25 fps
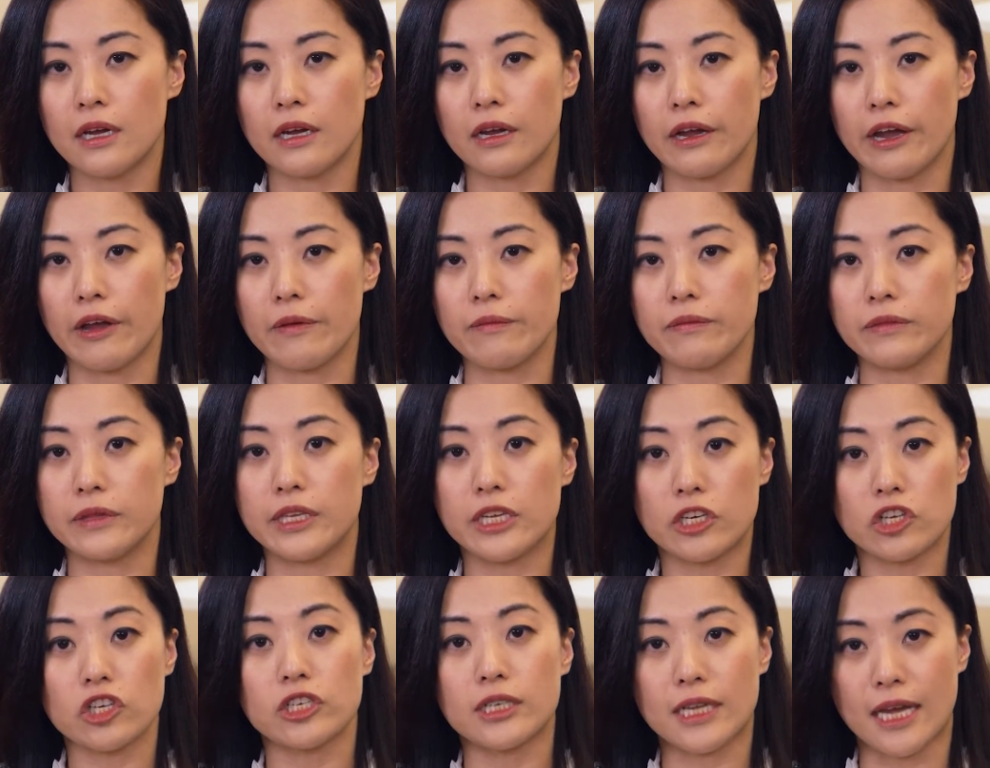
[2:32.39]

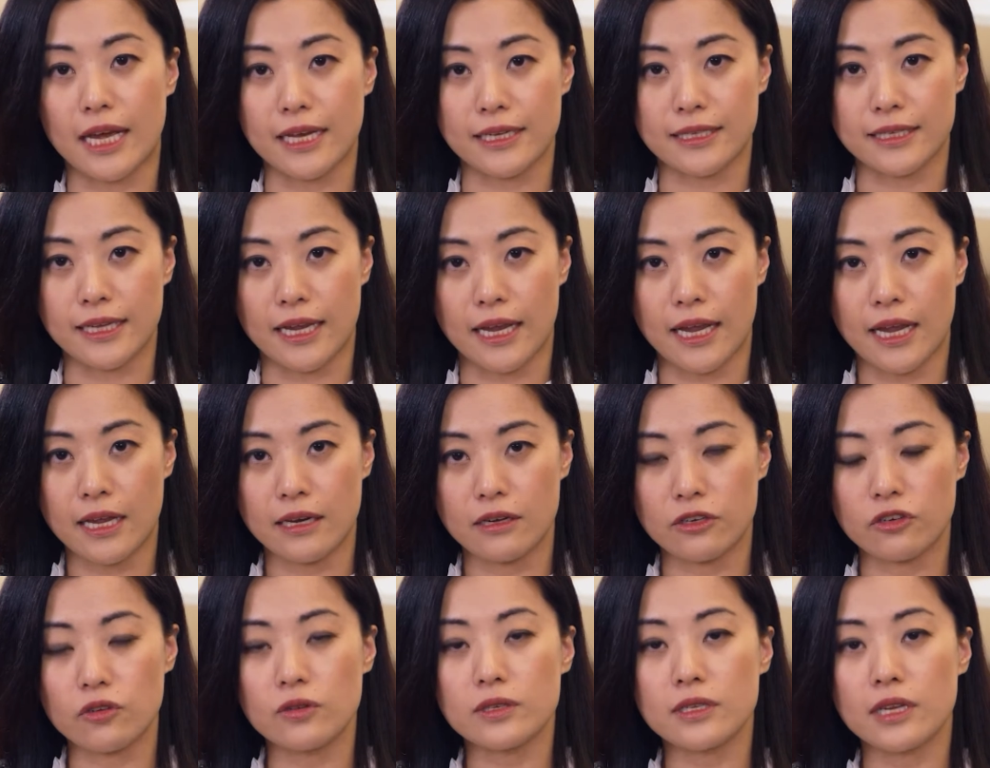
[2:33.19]
digitize
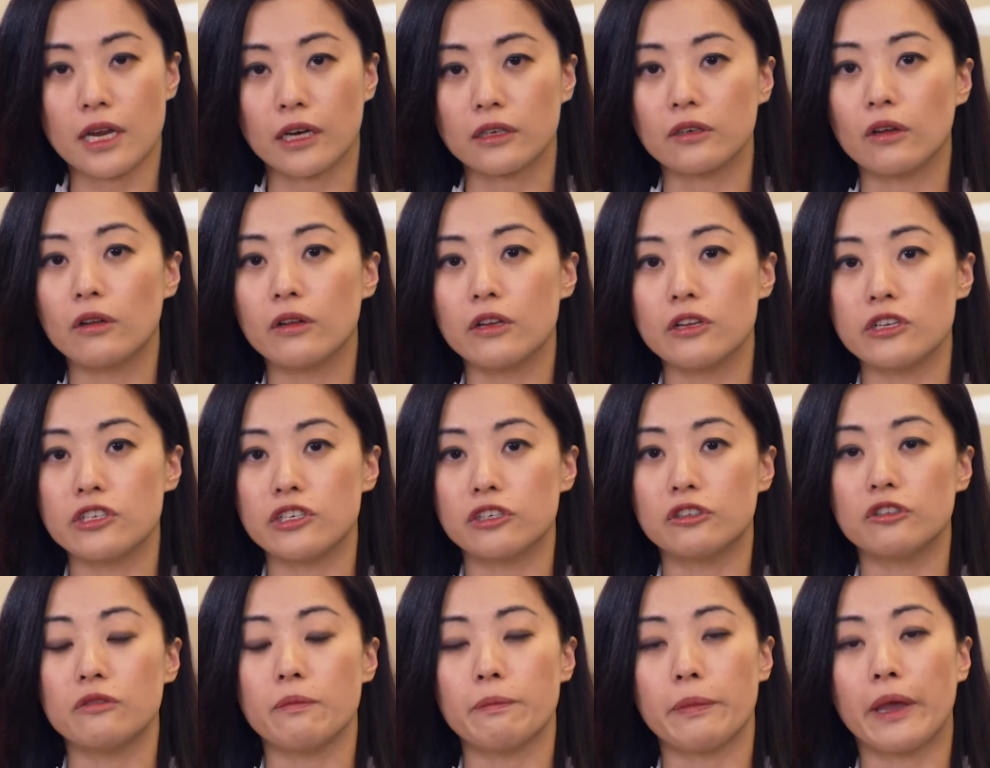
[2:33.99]
that, use technology
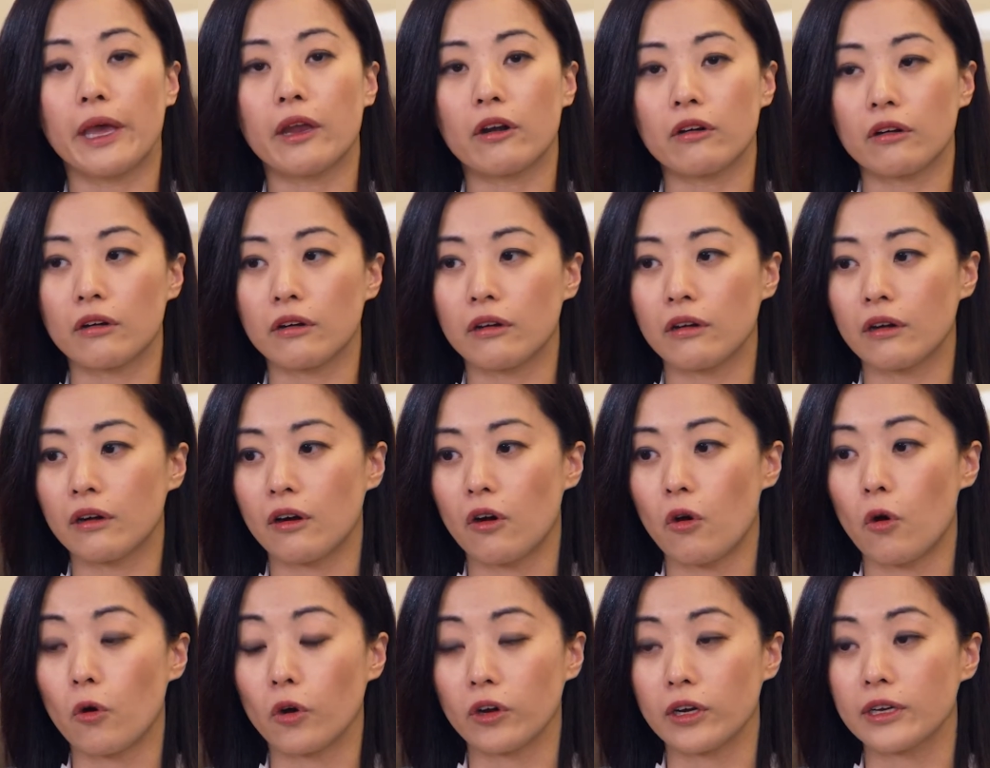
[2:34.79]
to better
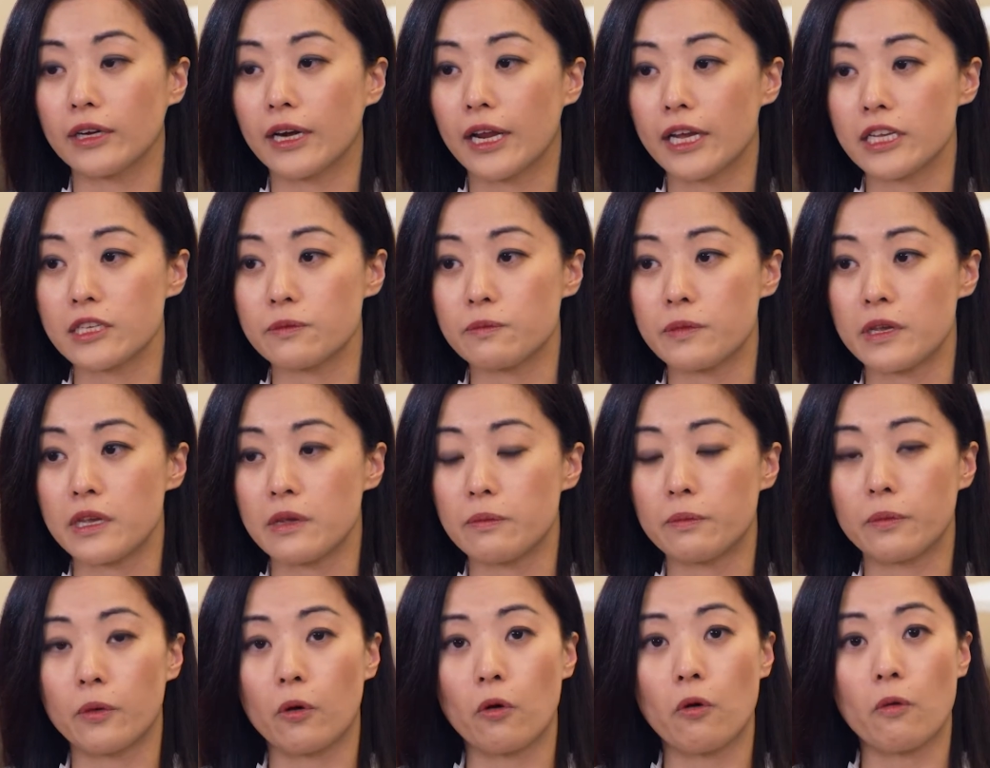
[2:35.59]
organize
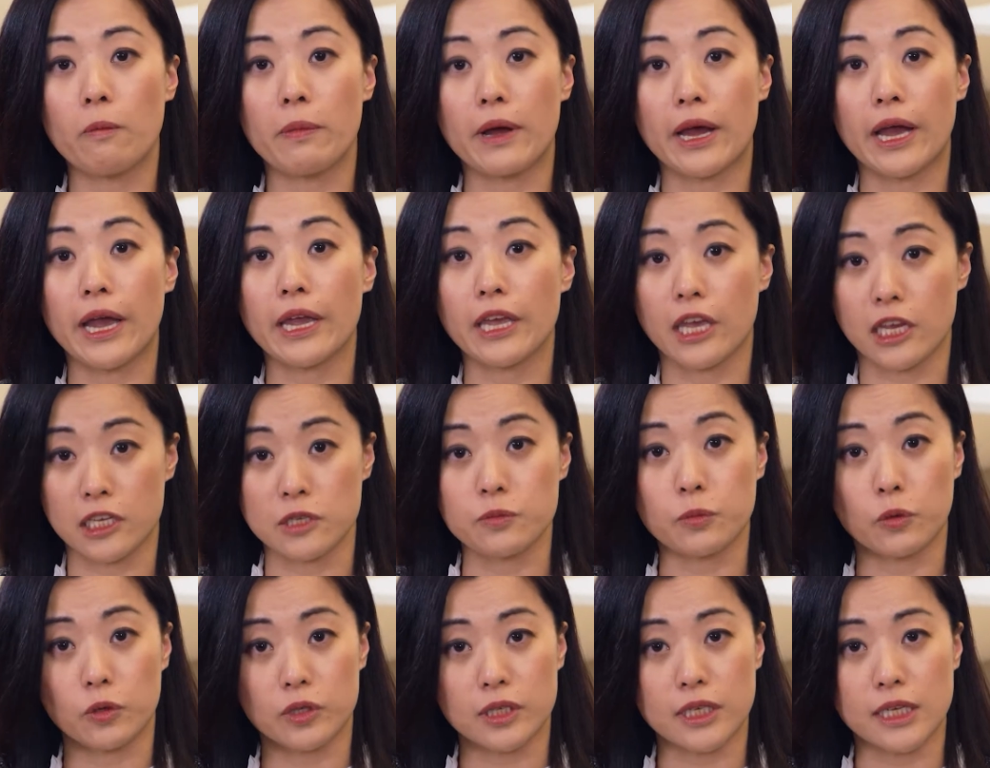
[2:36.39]
people by
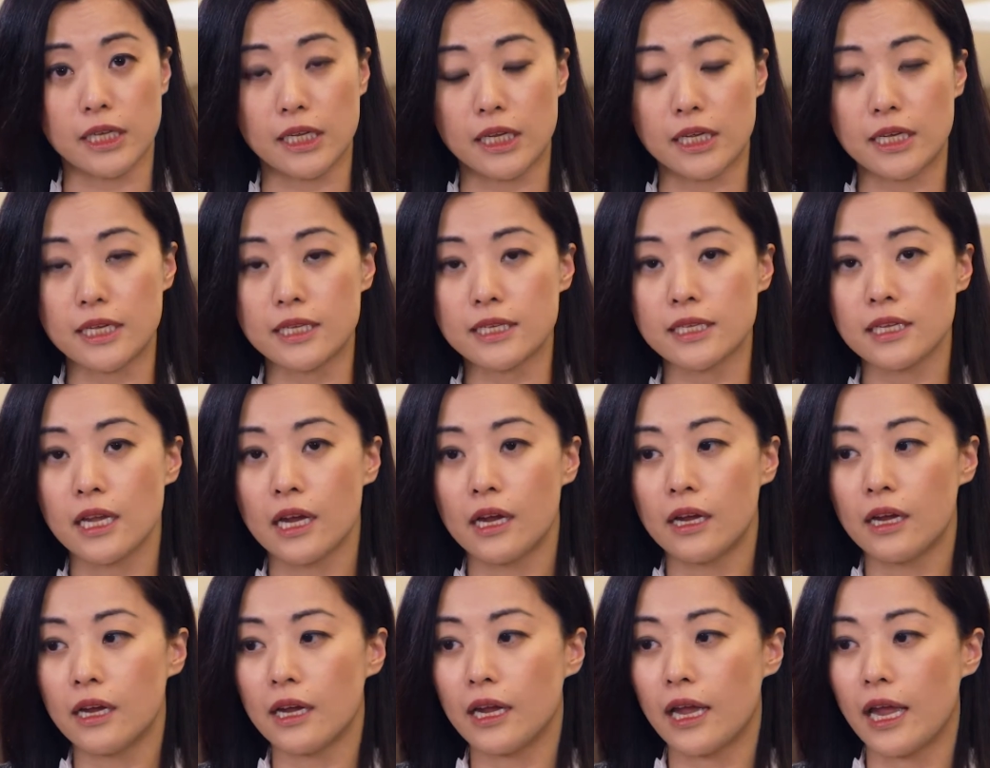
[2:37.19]
expertise,
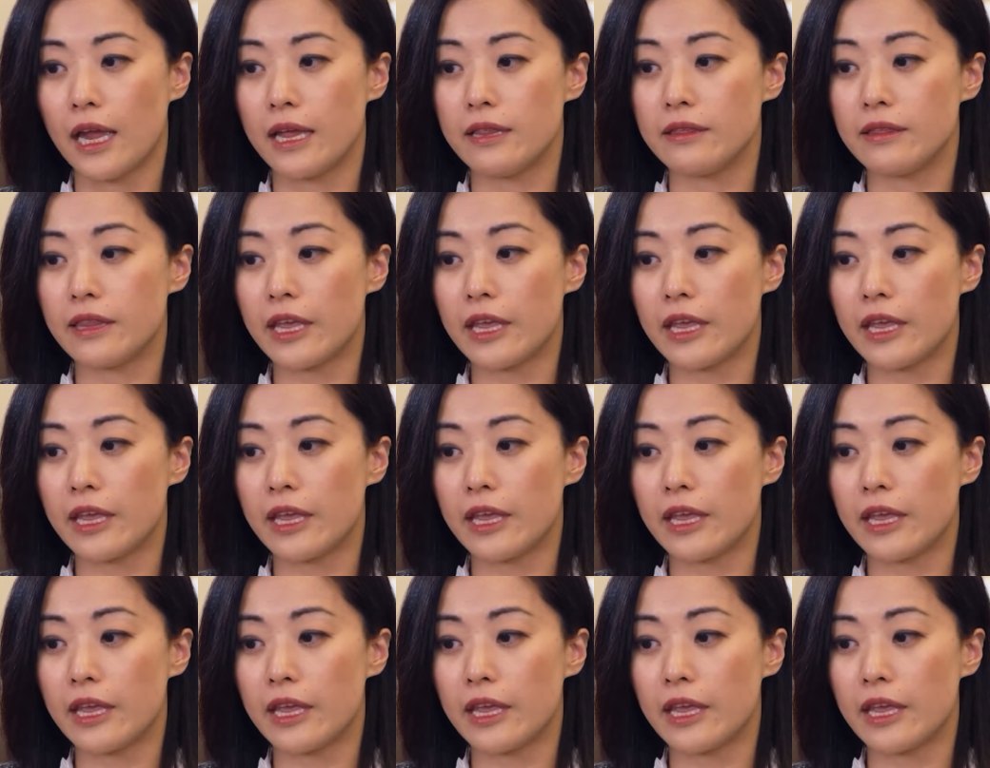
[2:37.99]
and